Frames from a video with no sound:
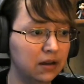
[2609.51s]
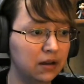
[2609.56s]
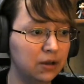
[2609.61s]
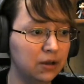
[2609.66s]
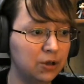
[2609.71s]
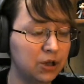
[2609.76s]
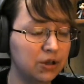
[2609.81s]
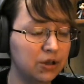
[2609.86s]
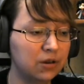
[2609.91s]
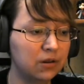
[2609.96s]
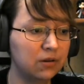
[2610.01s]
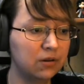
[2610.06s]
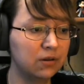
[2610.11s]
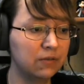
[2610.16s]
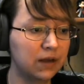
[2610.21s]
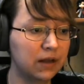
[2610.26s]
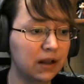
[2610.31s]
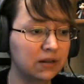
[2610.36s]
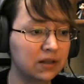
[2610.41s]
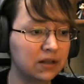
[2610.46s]
She turned
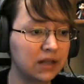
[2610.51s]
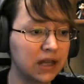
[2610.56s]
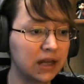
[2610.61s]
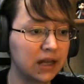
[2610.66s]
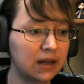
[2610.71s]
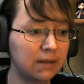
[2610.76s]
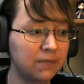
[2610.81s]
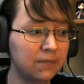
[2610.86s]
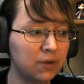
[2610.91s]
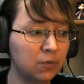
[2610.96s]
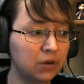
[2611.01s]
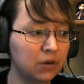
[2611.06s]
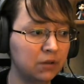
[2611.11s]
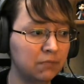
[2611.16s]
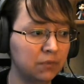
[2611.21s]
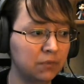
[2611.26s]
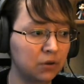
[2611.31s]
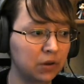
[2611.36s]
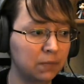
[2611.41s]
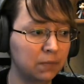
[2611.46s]
around to take up the wooden
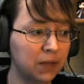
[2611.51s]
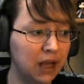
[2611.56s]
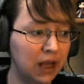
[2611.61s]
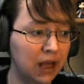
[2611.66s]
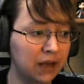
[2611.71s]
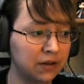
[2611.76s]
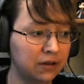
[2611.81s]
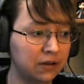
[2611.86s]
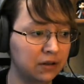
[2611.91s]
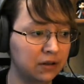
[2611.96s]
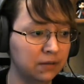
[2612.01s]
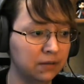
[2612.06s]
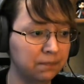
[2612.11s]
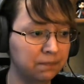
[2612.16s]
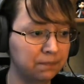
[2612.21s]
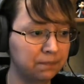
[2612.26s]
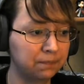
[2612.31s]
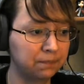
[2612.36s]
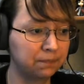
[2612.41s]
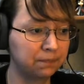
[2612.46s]
board behind her.
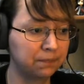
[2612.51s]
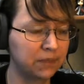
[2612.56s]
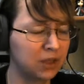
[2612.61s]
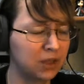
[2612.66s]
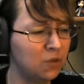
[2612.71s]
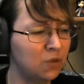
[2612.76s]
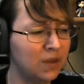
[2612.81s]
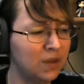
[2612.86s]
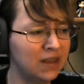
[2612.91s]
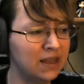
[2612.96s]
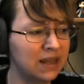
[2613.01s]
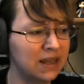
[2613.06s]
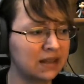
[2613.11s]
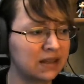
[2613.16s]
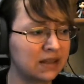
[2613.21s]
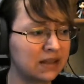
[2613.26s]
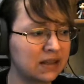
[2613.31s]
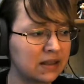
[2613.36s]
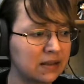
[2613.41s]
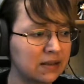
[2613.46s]
"You mean
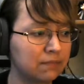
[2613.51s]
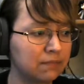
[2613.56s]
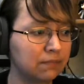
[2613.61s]
this?"